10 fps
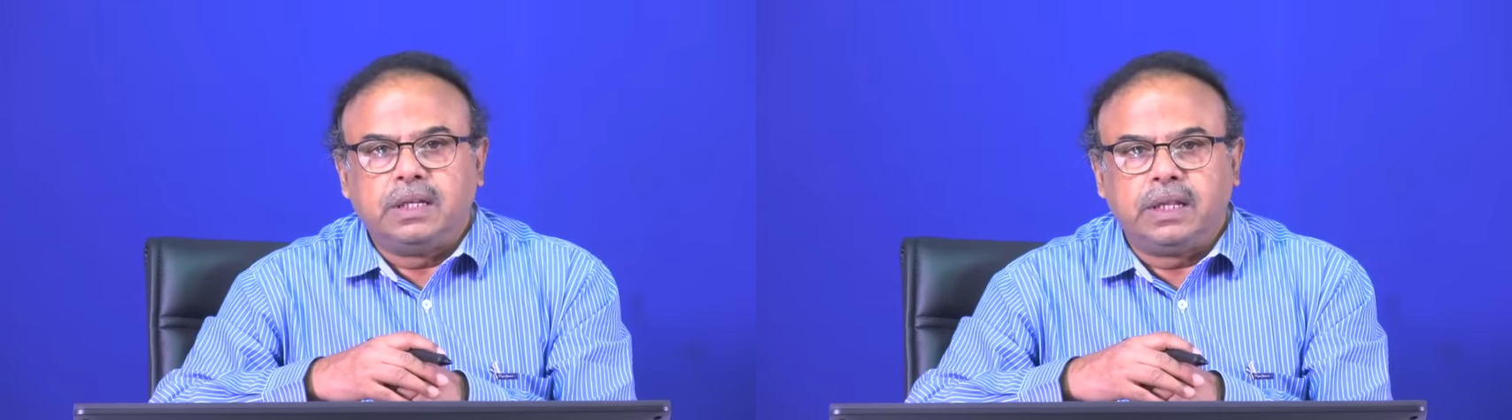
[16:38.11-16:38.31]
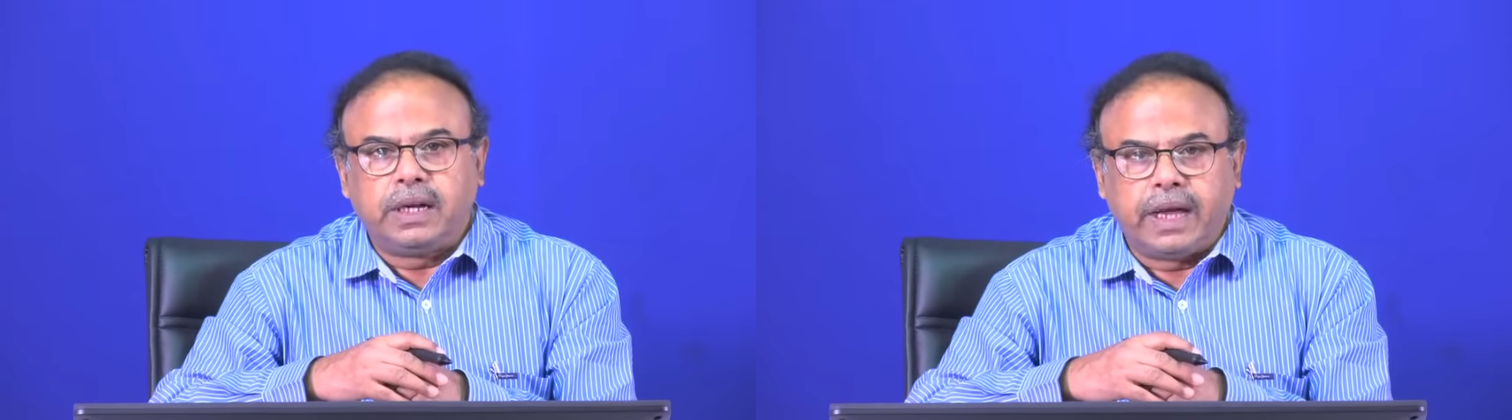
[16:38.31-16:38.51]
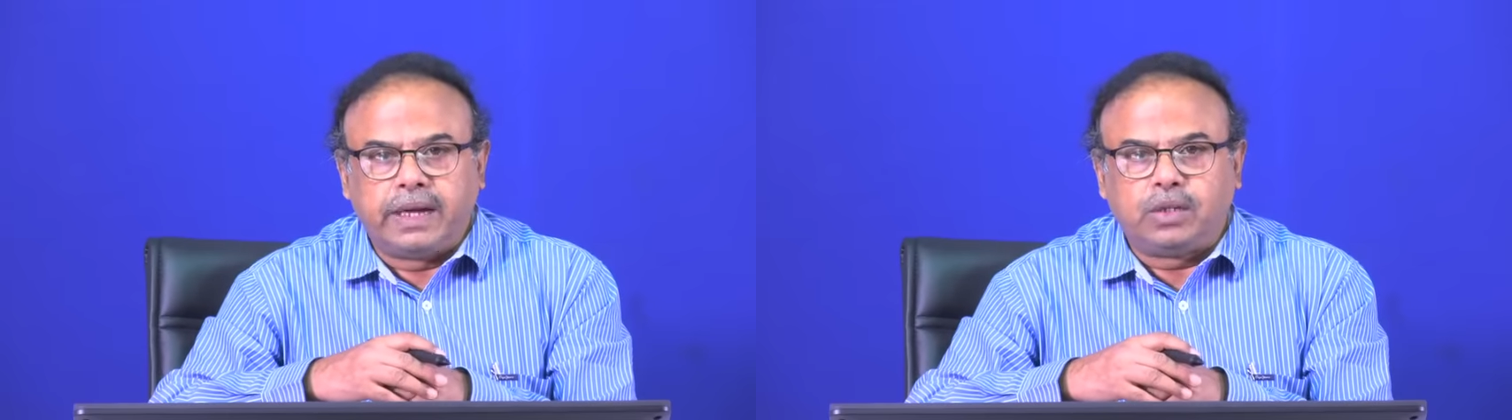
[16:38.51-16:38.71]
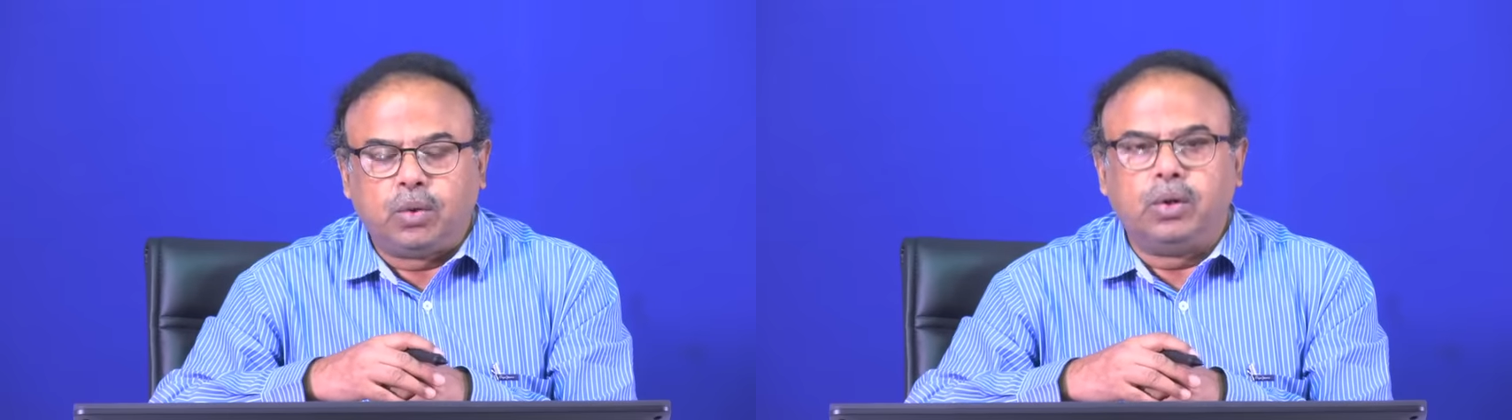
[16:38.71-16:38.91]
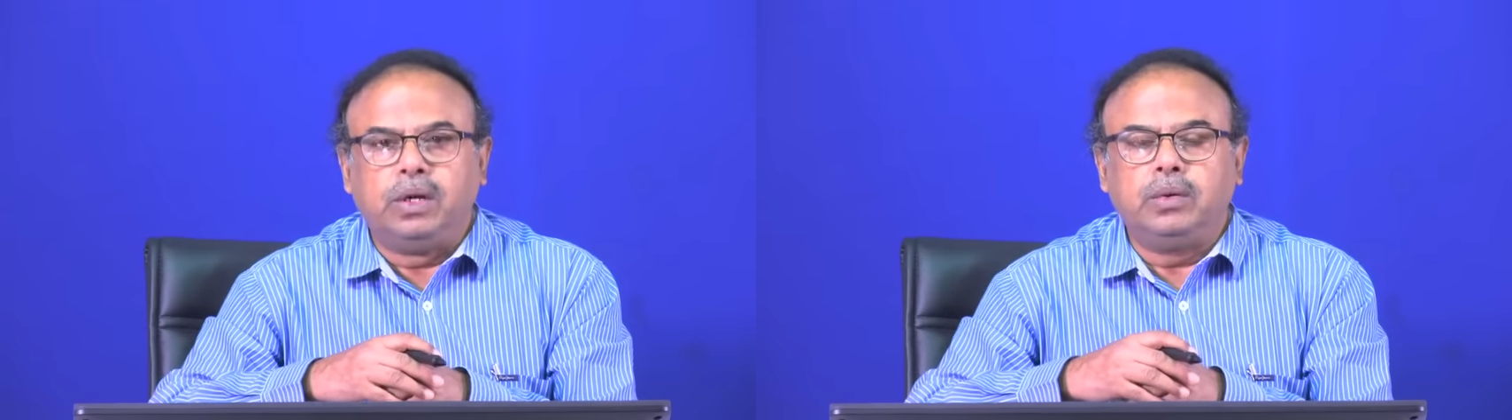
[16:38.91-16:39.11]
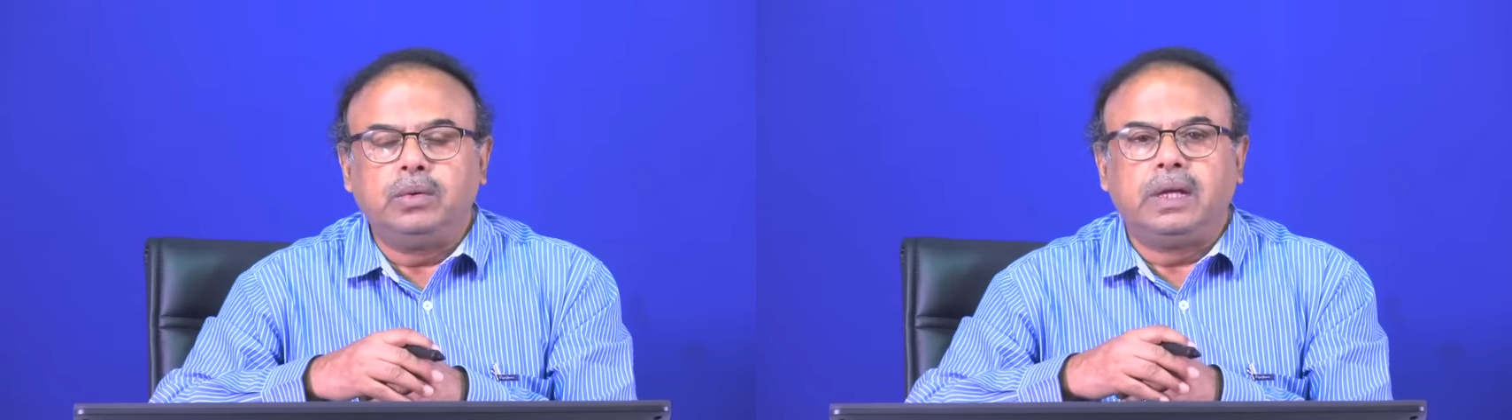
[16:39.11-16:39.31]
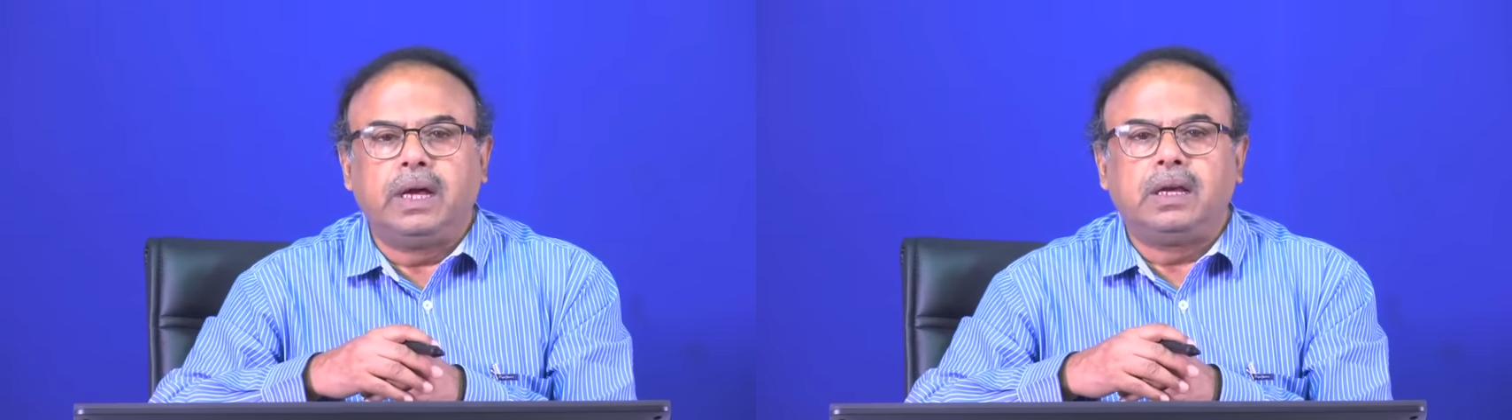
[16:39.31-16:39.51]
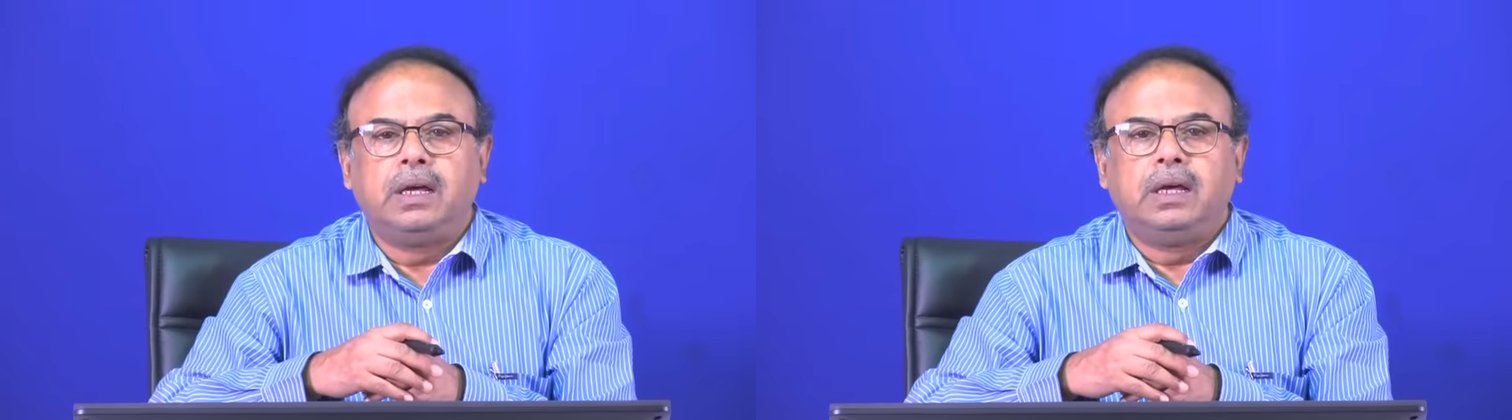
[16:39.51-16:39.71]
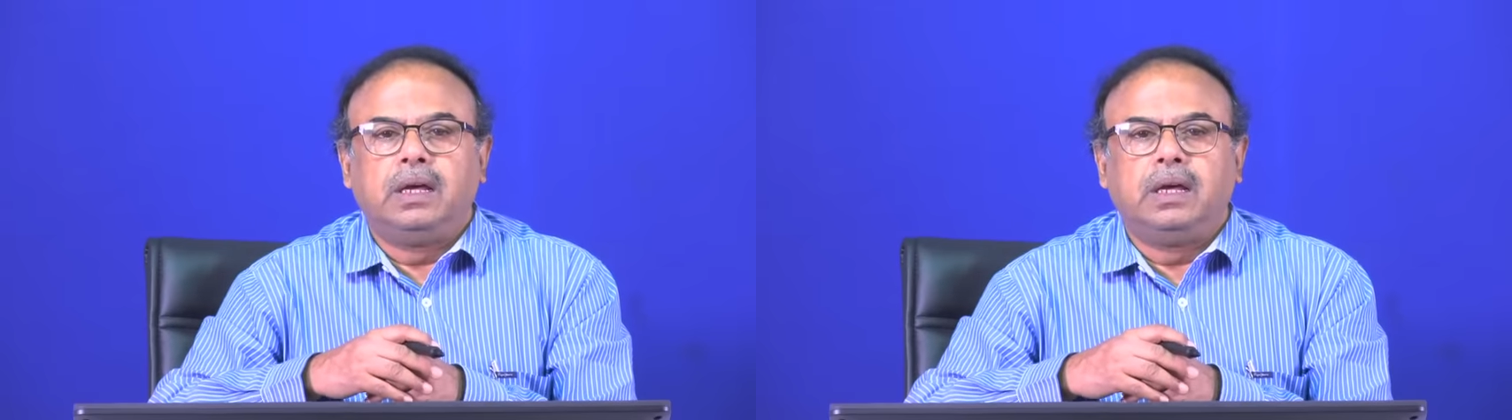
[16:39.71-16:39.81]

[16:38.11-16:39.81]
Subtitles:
that I had told you, that